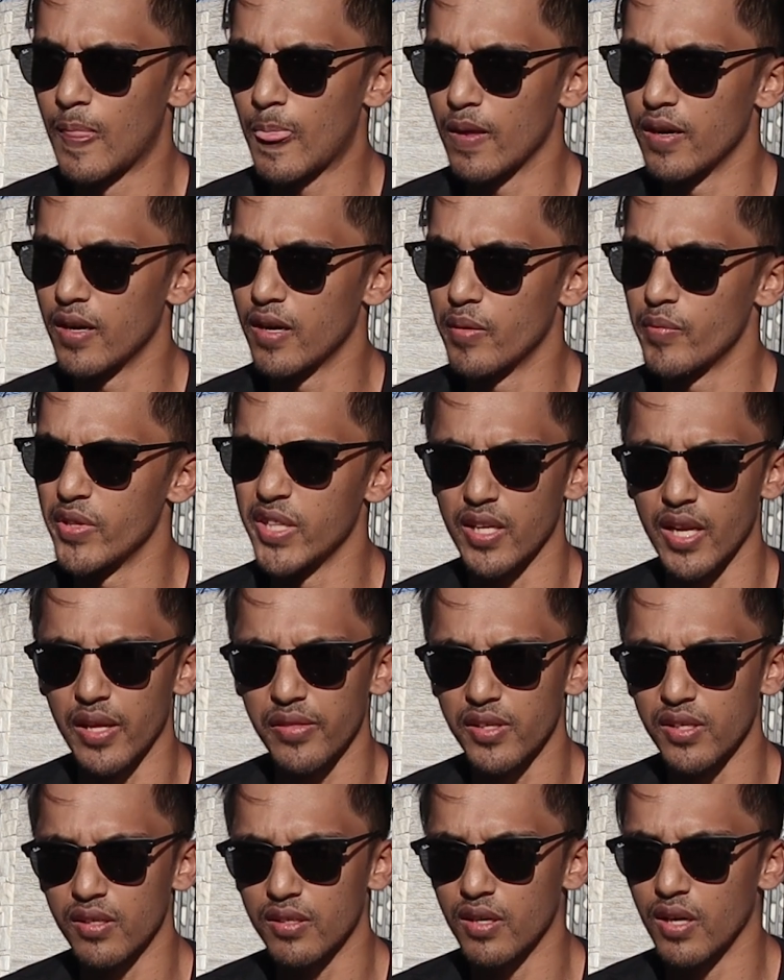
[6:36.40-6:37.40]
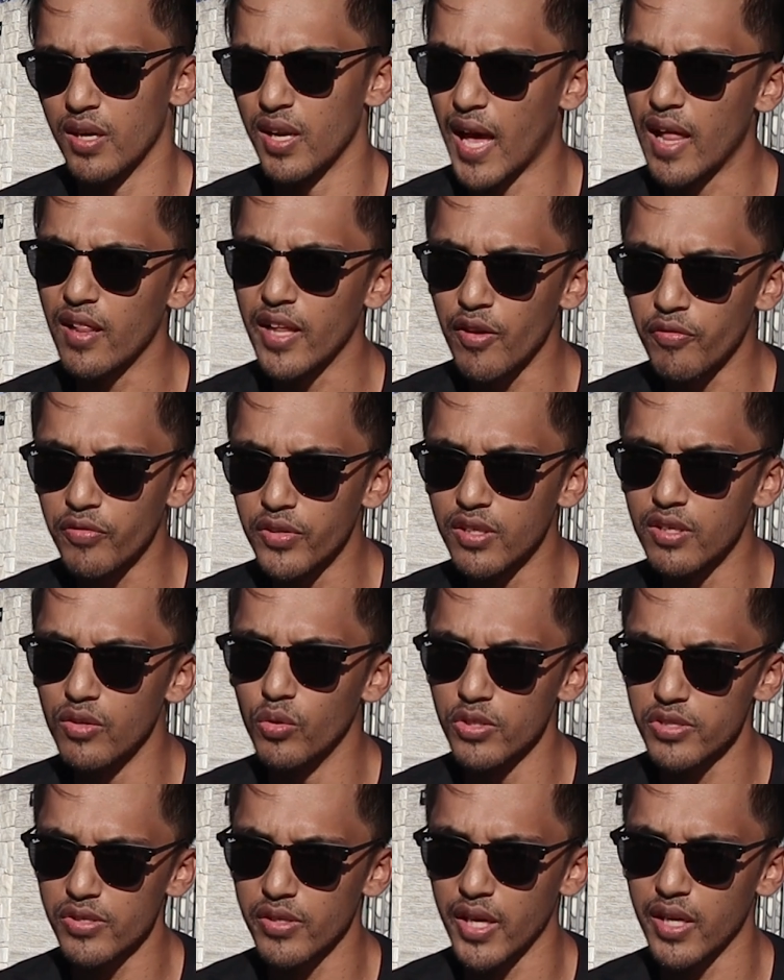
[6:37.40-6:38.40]
and then I think Lao Africa
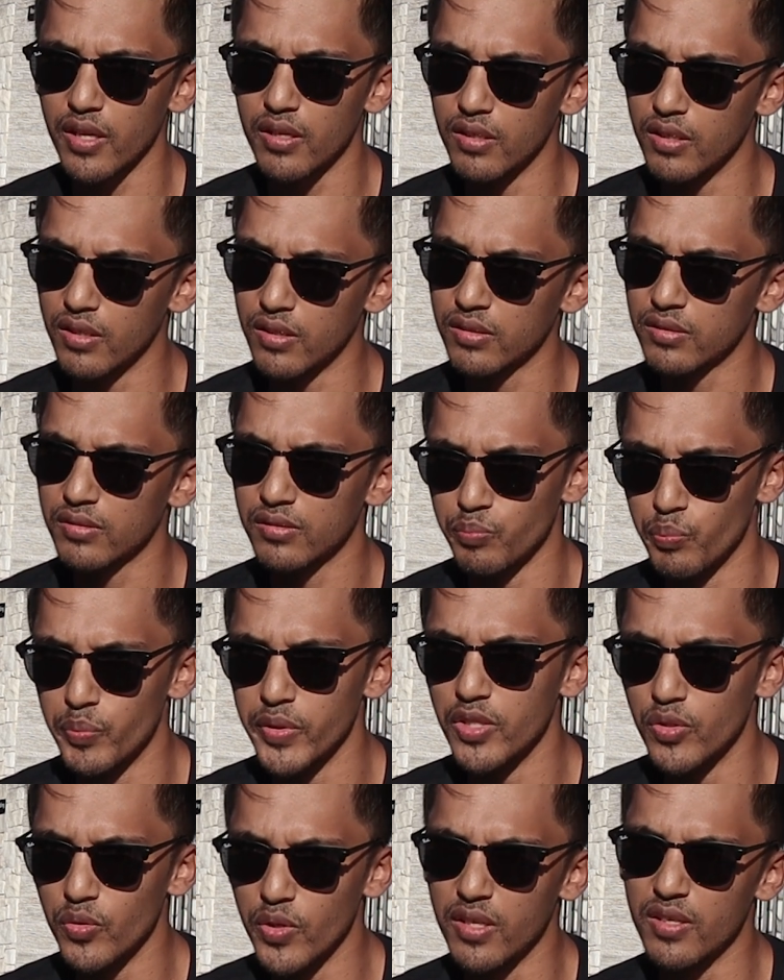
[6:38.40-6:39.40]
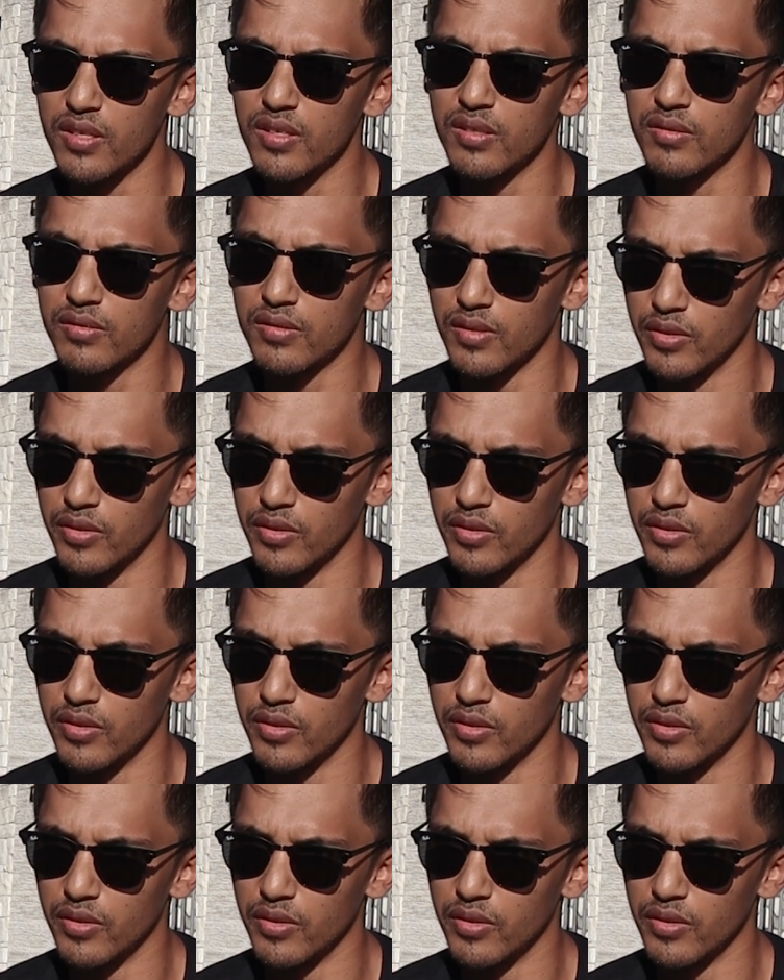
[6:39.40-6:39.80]
also had B20,